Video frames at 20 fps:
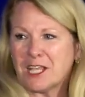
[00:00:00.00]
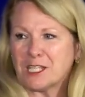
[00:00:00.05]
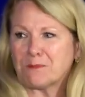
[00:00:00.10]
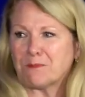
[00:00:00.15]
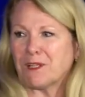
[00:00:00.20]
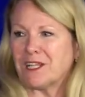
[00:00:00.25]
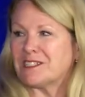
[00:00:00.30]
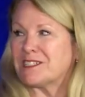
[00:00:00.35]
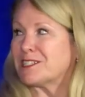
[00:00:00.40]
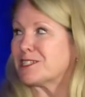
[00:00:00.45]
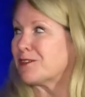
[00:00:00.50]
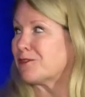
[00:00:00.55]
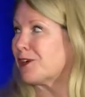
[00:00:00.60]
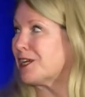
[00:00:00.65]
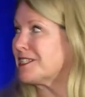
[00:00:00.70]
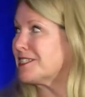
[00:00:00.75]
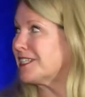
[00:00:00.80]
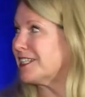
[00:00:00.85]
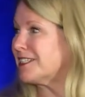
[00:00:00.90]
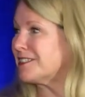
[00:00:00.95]
his places of
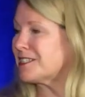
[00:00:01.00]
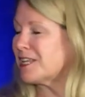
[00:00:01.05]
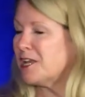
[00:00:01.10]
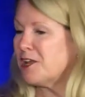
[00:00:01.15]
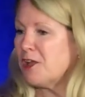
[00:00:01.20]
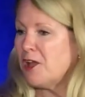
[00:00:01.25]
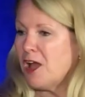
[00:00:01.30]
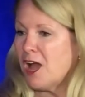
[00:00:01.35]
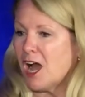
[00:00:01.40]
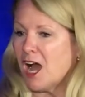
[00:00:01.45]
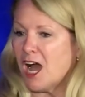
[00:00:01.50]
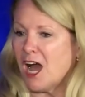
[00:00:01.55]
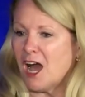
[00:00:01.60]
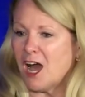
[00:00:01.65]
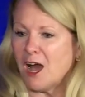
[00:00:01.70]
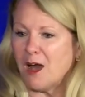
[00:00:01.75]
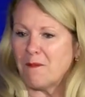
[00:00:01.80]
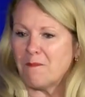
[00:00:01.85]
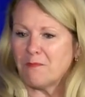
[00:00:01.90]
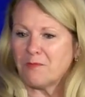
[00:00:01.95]
residence.
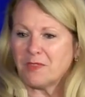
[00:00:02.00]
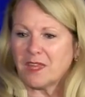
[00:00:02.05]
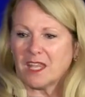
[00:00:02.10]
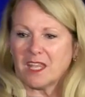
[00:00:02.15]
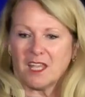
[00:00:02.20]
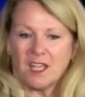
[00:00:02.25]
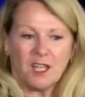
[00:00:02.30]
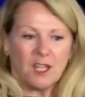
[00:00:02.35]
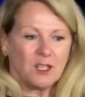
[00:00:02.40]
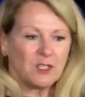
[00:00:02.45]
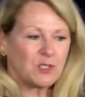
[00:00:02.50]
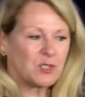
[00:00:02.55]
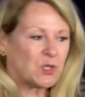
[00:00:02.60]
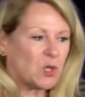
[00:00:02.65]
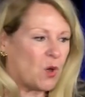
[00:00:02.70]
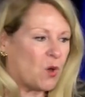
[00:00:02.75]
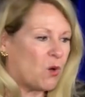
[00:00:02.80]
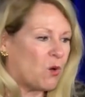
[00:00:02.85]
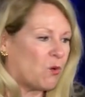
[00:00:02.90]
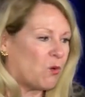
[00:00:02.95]
Um,
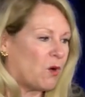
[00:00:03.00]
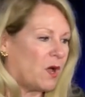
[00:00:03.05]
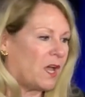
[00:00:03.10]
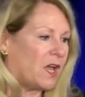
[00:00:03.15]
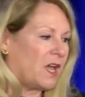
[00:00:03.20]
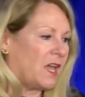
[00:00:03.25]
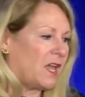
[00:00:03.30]
so